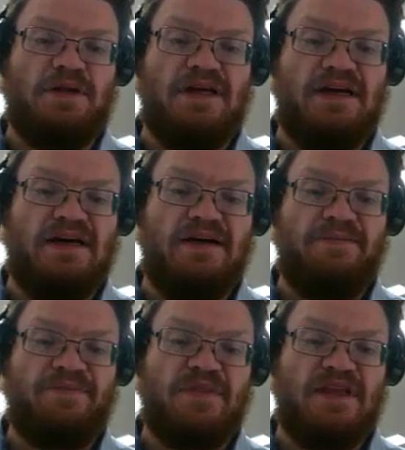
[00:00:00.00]
here
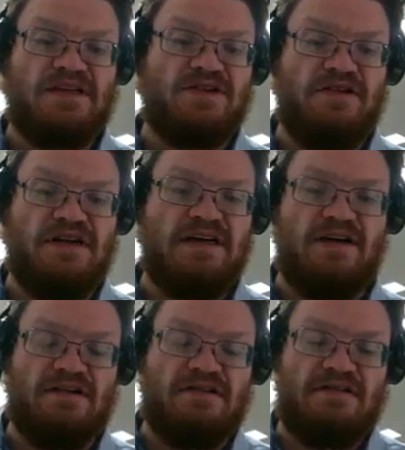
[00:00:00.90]
that's already got